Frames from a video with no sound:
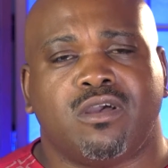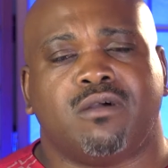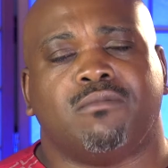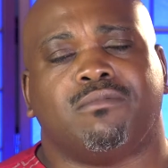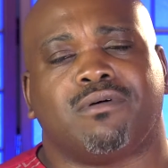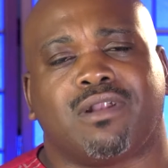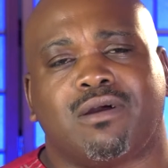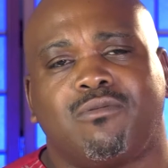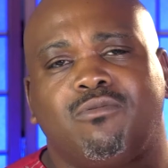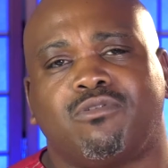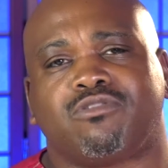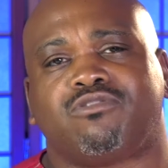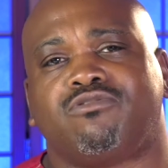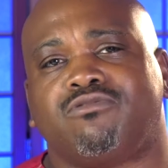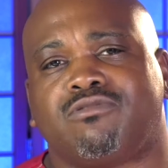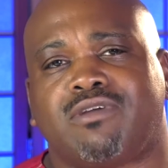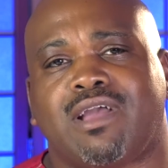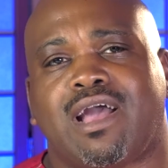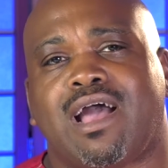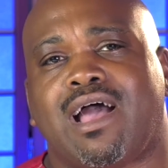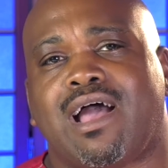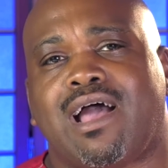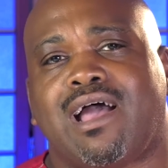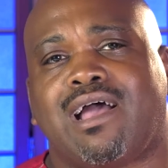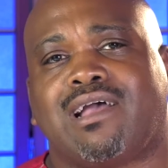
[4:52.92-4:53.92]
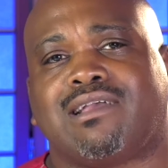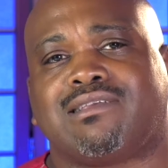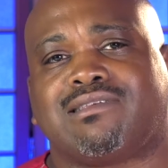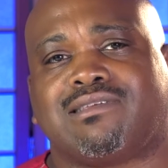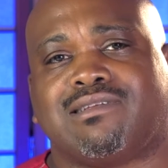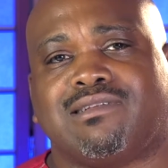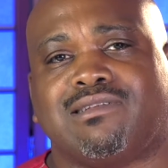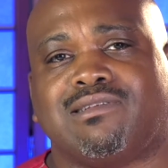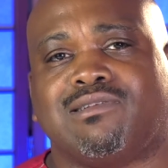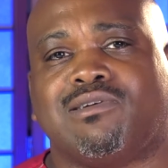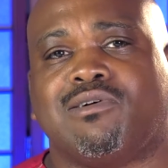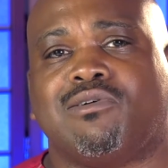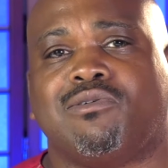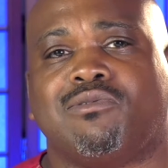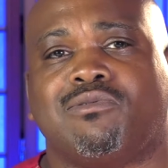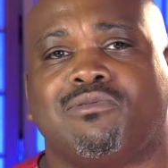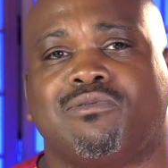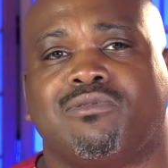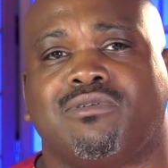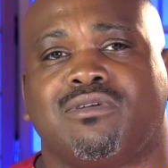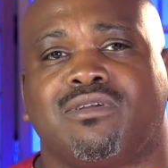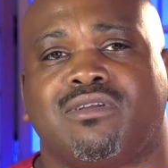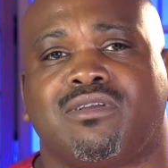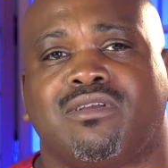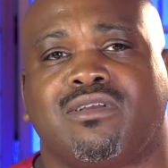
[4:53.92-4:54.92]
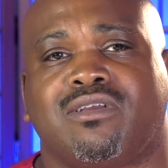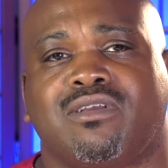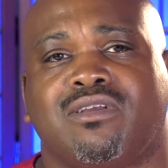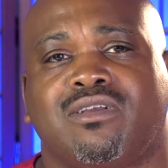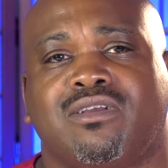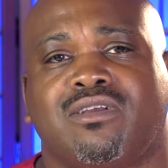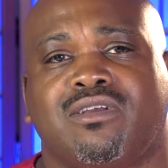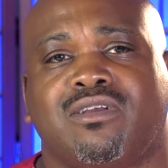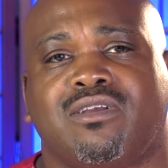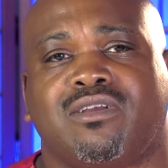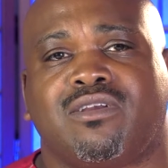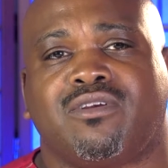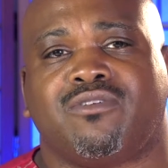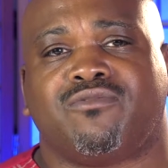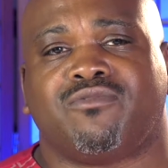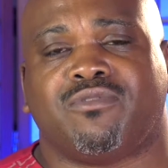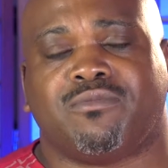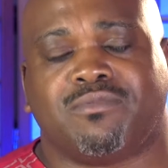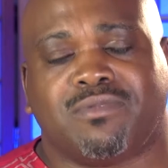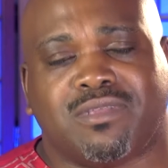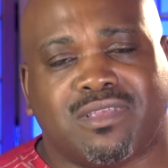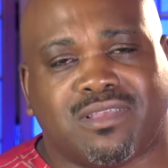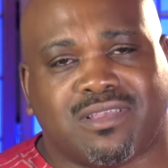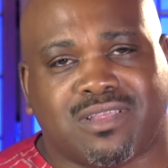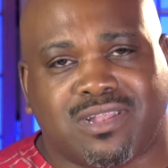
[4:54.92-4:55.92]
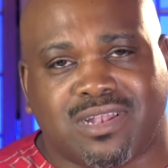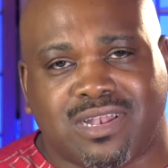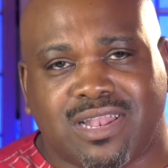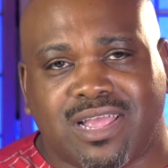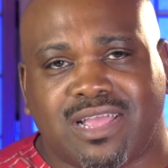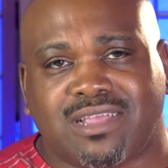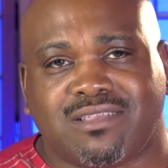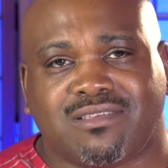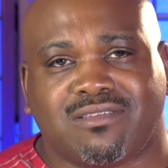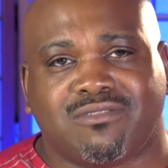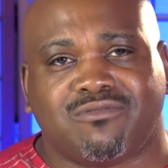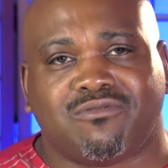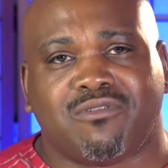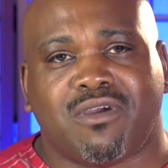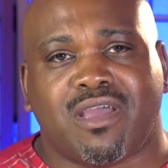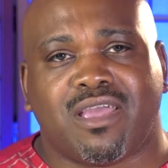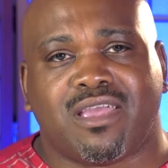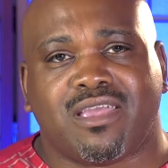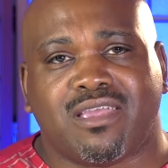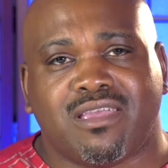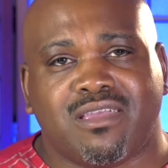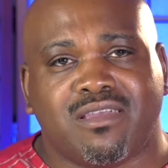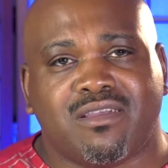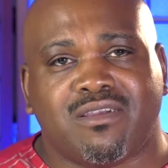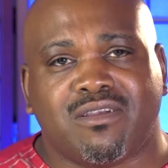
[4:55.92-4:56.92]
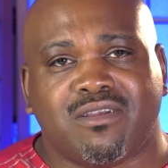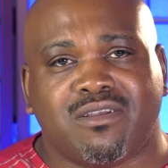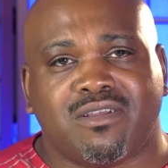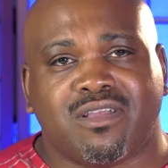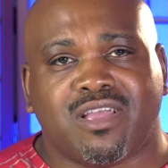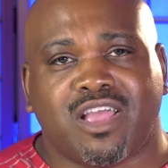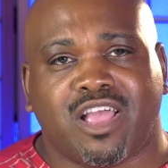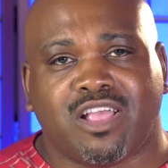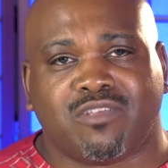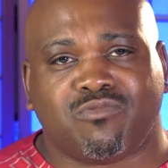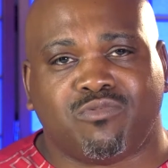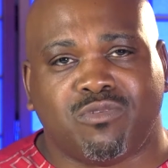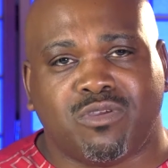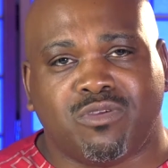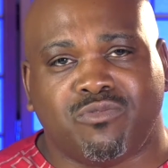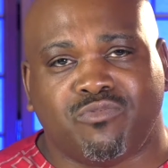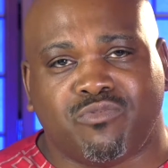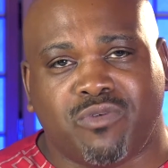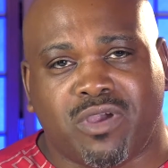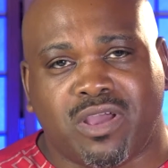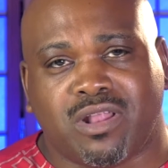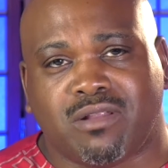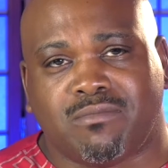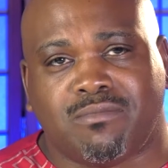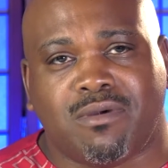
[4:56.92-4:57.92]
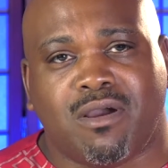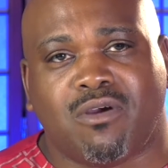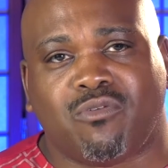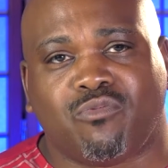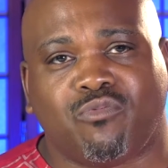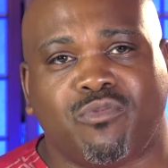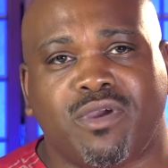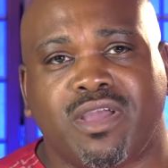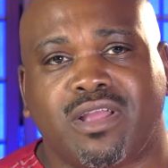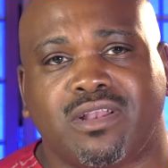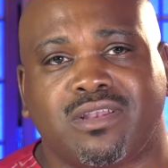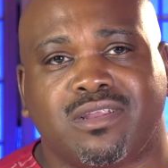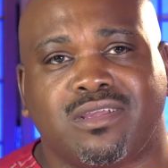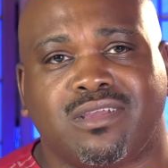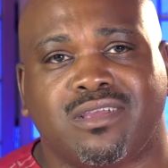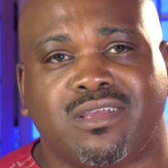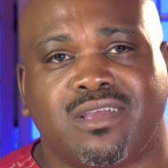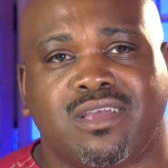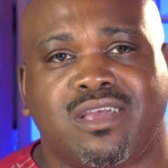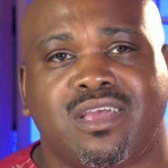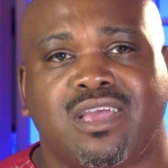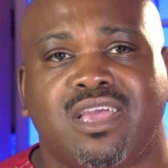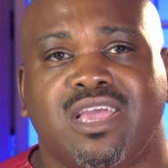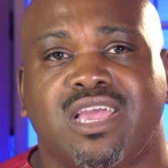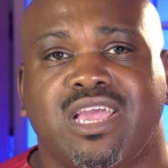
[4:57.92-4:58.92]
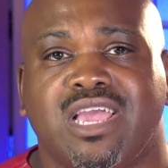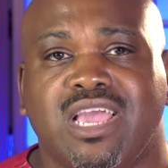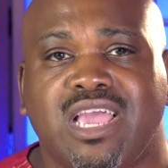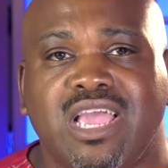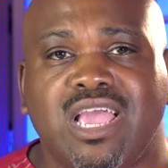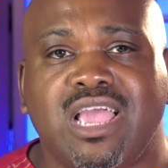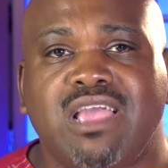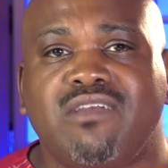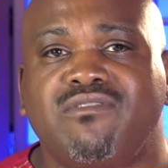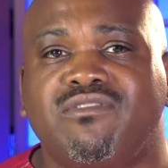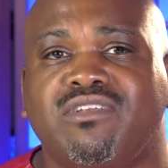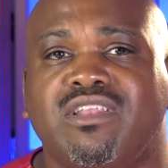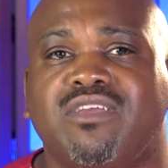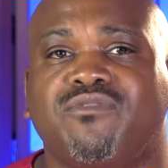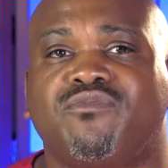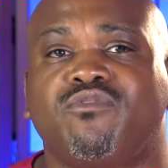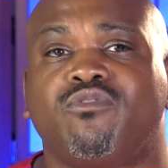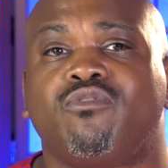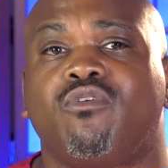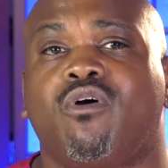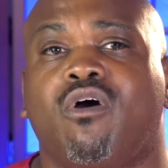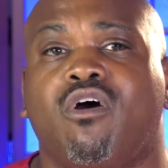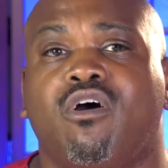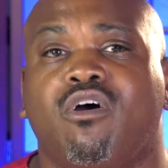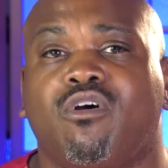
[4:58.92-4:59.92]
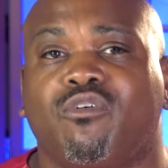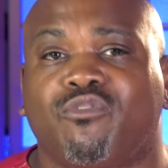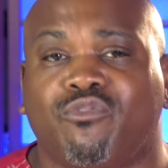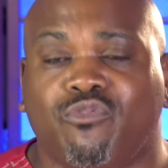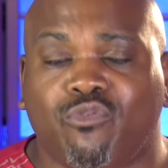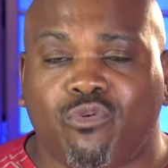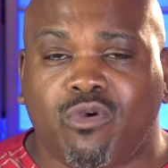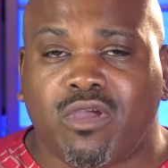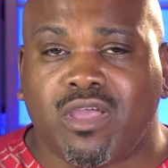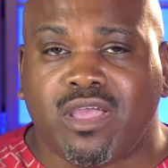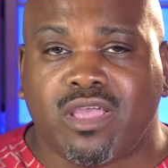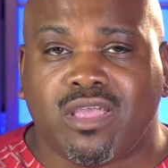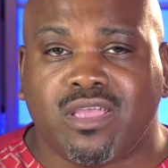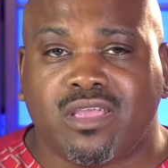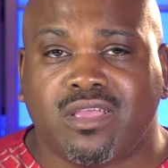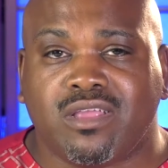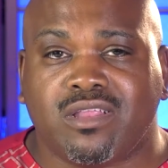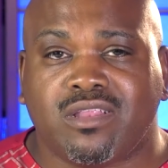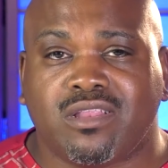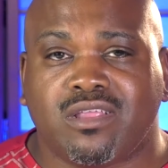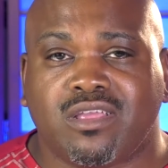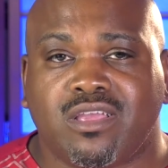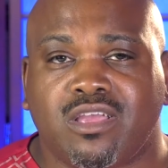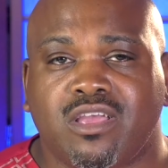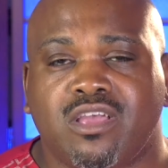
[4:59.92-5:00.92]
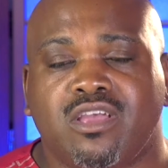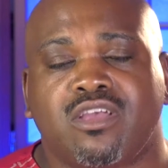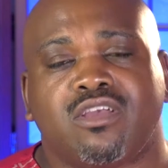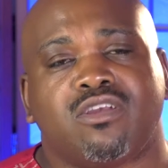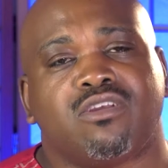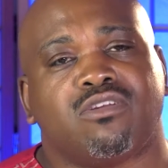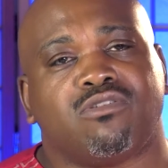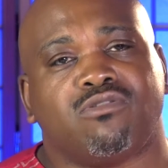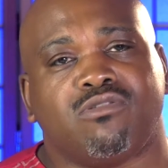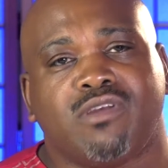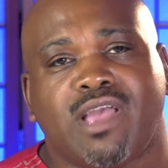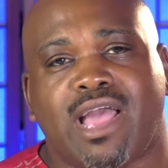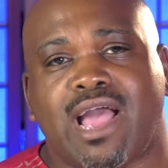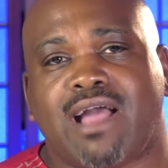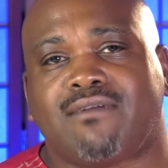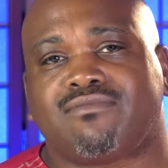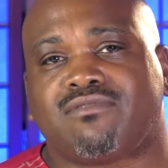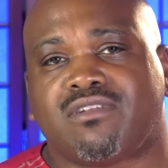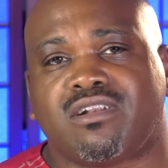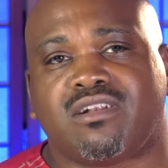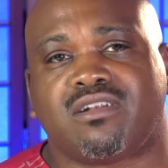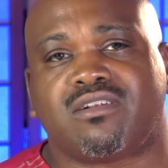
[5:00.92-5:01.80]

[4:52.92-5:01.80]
But I want you guys to know from this lesson right here, as we read about Randy, even if you are afraid, you have to